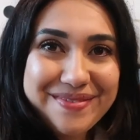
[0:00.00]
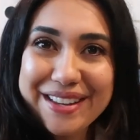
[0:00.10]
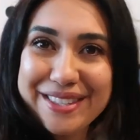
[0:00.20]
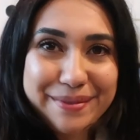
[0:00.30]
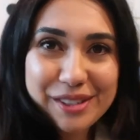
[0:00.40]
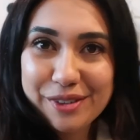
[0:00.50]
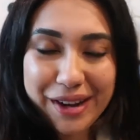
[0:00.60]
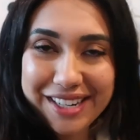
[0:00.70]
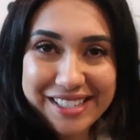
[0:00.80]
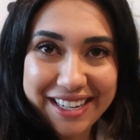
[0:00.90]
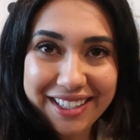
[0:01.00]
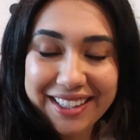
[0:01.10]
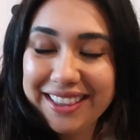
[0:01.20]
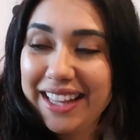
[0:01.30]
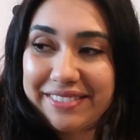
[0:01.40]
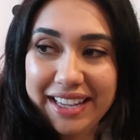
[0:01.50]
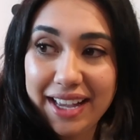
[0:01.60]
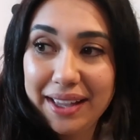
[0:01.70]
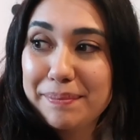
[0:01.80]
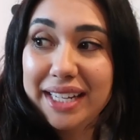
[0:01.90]
thanks so much for watching. Love
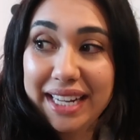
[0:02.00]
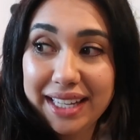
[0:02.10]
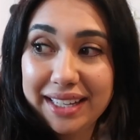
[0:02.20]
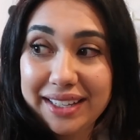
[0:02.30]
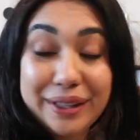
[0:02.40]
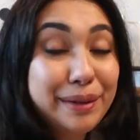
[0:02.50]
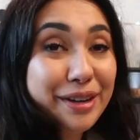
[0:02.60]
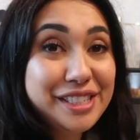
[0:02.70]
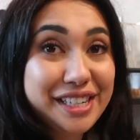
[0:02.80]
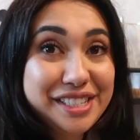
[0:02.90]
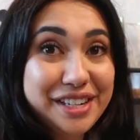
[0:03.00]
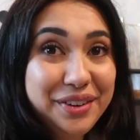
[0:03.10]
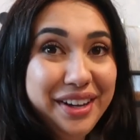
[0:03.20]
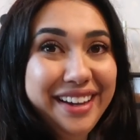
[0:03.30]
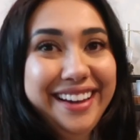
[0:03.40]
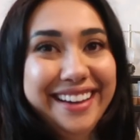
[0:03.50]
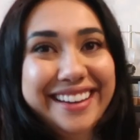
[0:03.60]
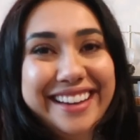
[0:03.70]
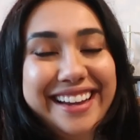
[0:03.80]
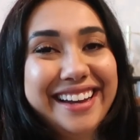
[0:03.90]
ya. Mean it. Really appreciate you.
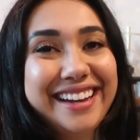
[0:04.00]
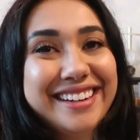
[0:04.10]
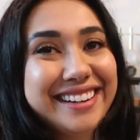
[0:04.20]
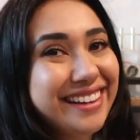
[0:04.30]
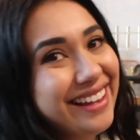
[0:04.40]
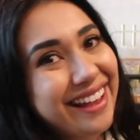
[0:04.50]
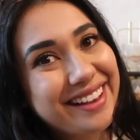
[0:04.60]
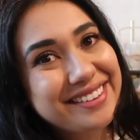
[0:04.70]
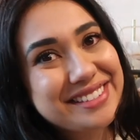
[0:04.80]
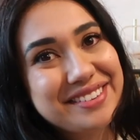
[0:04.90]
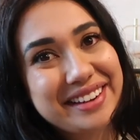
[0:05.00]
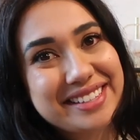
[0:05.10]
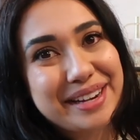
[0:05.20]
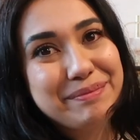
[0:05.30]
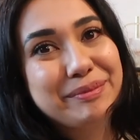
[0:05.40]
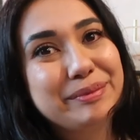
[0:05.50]
And I'll see you next time.